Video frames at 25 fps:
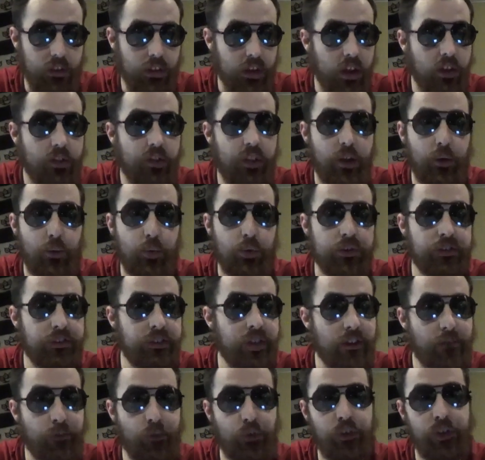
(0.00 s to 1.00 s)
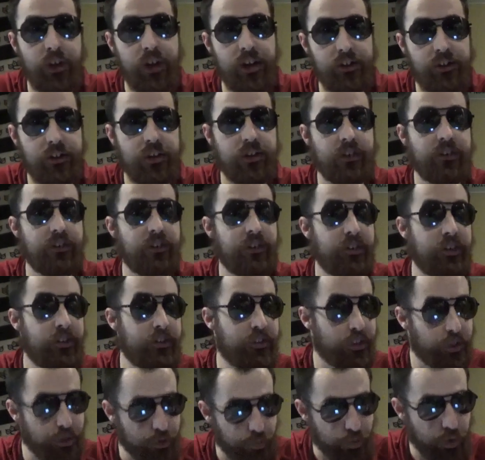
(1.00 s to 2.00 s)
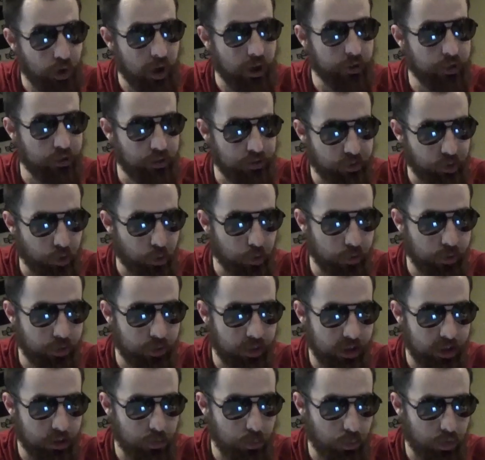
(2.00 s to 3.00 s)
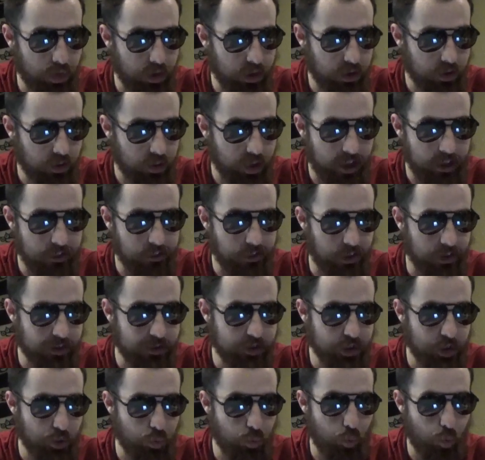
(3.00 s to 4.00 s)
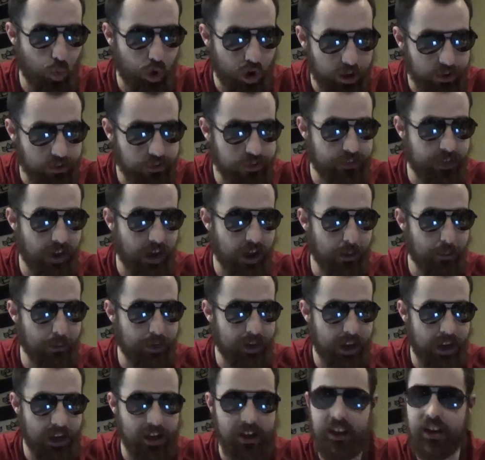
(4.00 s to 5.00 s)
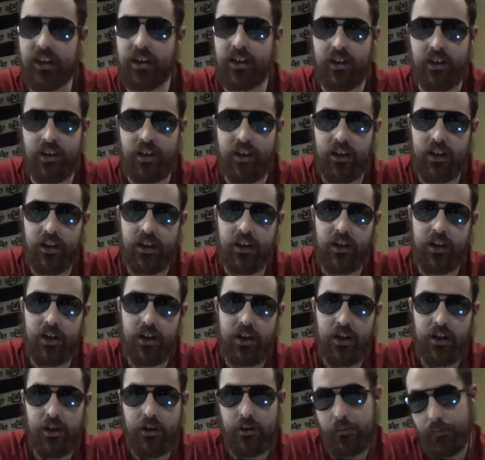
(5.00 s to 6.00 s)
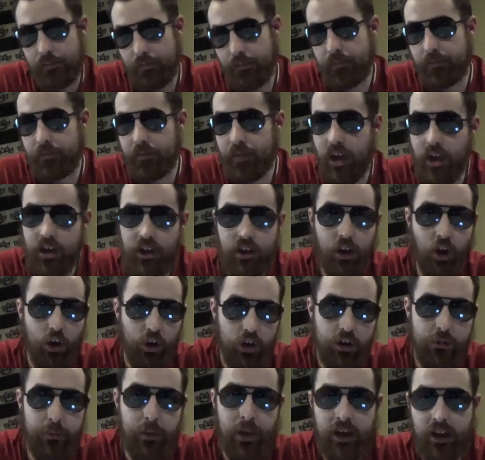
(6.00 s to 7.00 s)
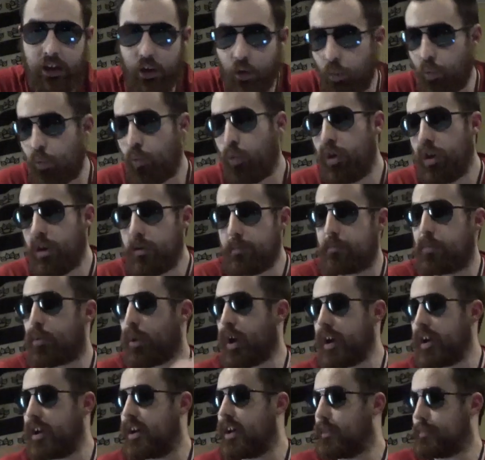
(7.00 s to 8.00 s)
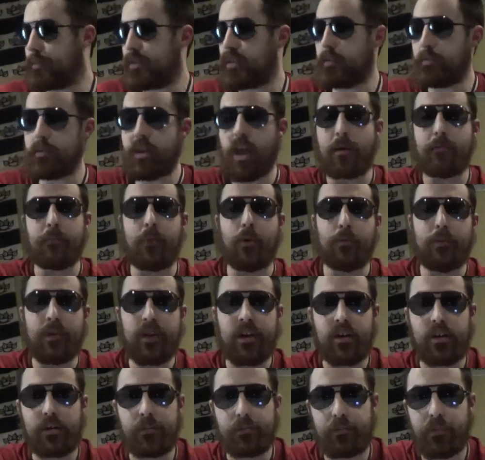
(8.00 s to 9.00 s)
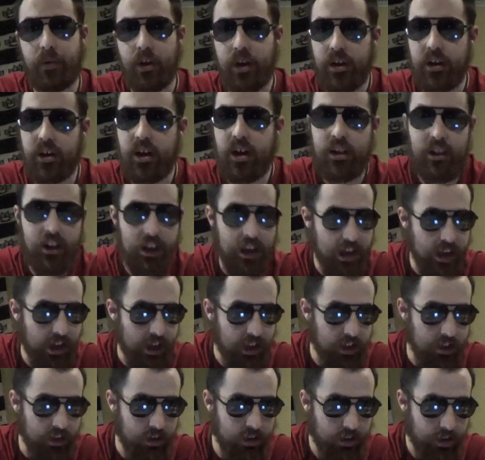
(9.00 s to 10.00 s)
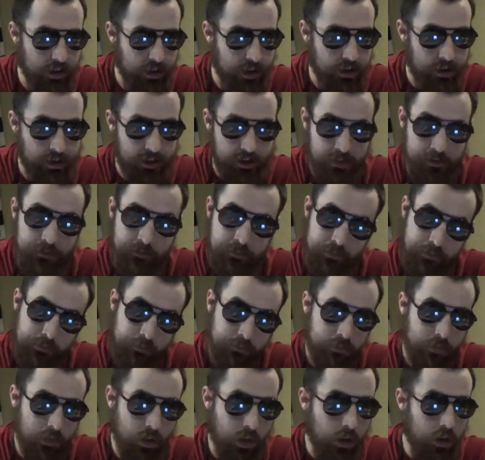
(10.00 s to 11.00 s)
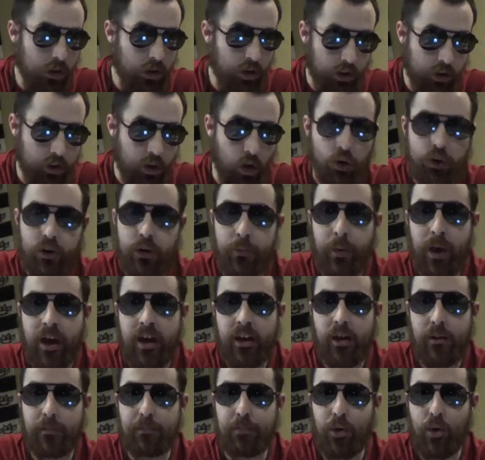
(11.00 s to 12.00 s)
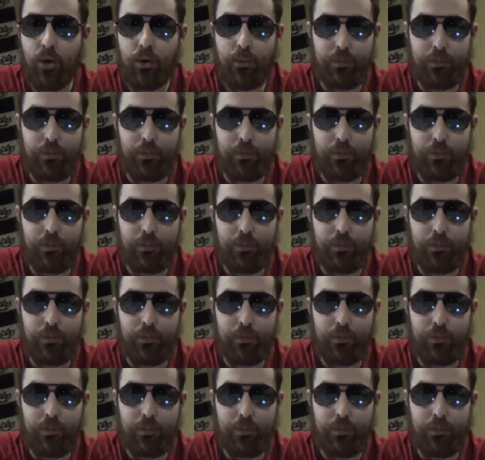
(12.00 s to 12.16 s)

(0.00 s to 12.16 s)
There were several instances throughout this whole thing where Lance Archer was dominating, and Colt Cabana would break up some of that momentum, but in the end, Colt Cabana, Boom